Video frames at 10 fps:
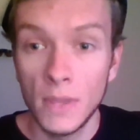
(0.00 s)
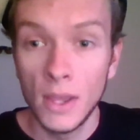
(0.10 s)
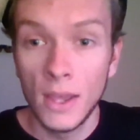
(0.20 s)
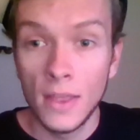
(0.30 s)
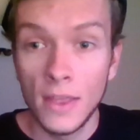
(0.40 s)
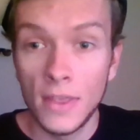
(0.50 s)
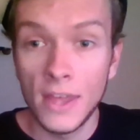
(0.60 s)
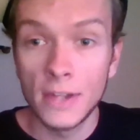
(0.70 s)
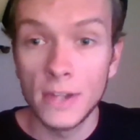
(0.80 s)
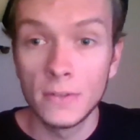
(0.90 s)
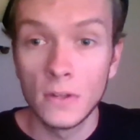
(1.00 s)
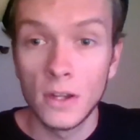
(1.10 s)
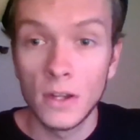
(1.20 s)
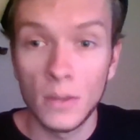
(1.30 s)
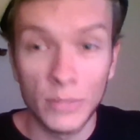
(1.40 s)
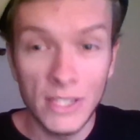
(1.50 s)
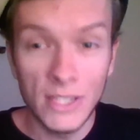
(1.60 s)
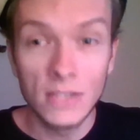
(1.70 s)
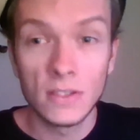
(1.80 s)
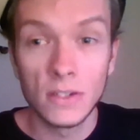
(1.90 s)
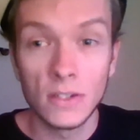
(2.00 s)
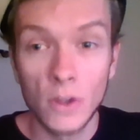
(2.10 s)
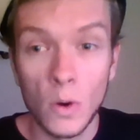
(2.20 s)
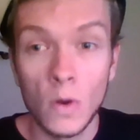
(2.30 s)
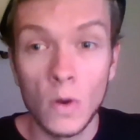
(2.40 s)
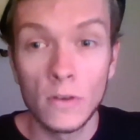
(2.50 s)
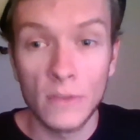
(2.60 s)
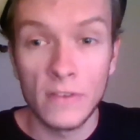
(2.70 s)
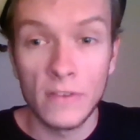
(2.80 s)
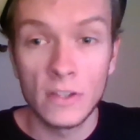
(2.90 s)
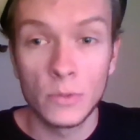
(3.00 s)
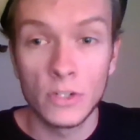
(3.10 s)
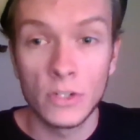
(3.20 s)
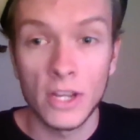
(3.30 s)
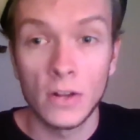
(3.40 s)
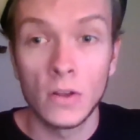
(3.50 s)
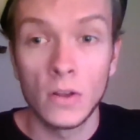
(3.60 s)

then please go over to my Facebook channel,